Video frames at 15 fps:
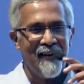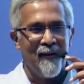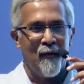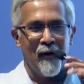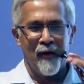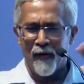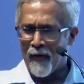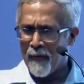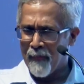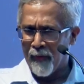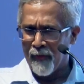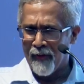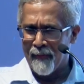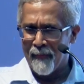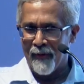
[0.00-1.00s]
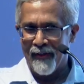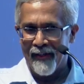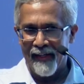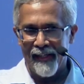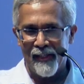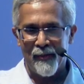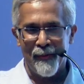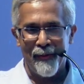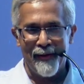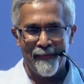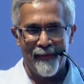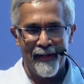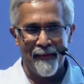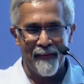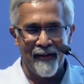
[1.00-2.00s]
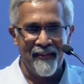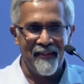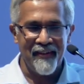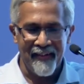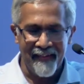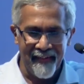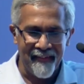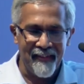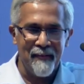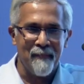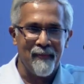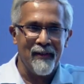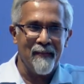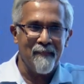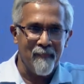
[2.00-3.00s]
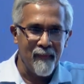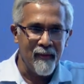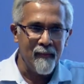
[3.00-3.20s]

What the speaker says: Or are you not bothered about the HbA1c at the same time?